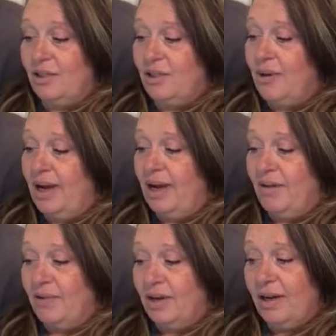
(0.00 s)
do I
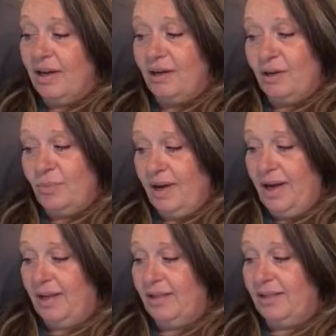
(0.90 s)
ever cut
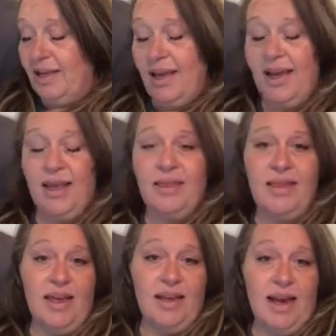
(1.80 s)
coupons and
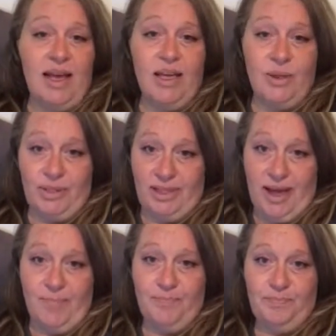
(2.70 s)
then not use
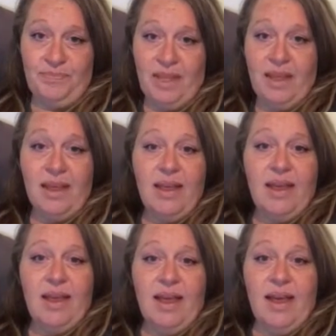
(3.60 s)
them?
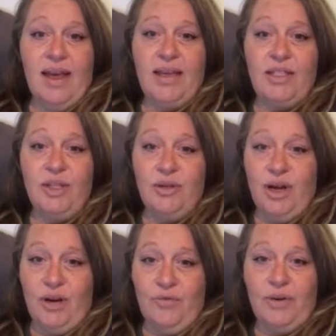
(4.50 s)
As you
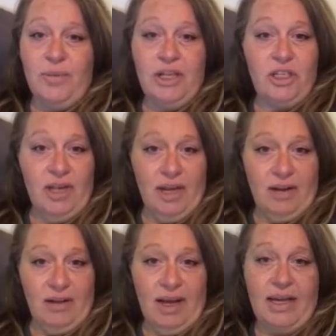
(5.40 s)
know from my
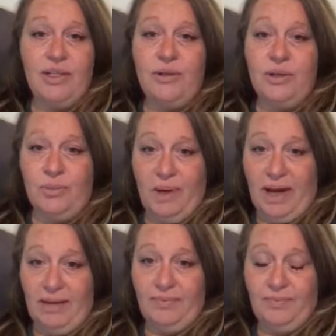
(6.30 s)
channel, I do
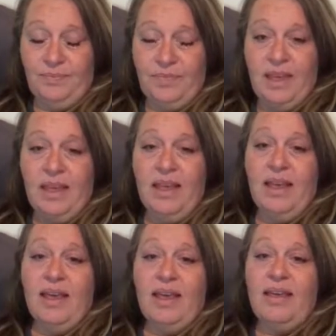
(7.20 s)
coupon.
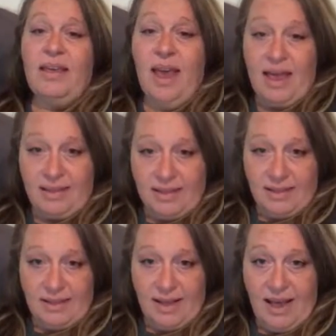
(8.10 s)

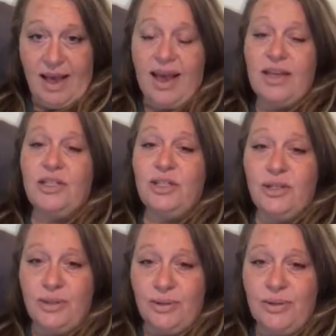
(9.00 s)
Yes, I
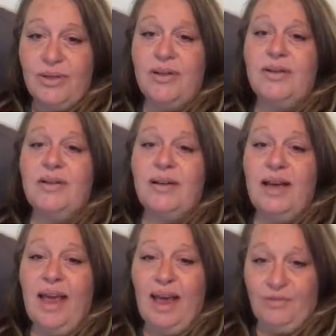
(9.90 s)
do
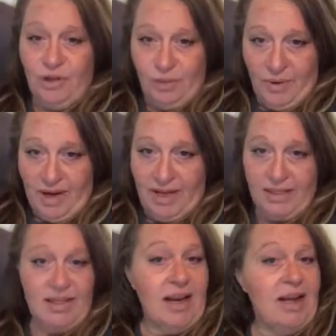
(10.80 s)
have
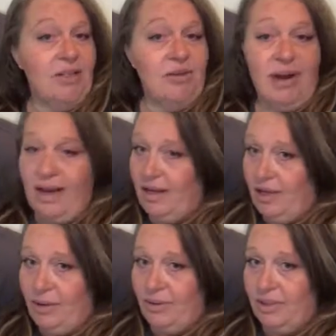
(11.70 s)
coupons that I do not
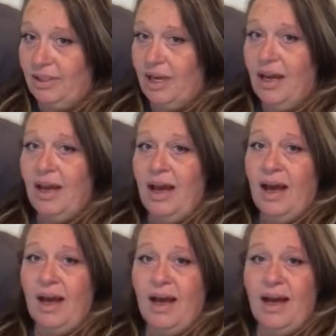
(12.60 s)
use.
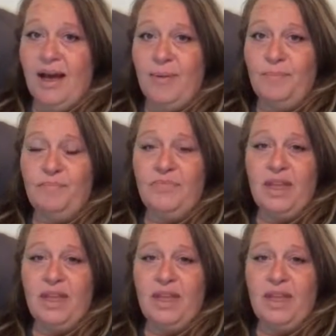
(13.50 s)
I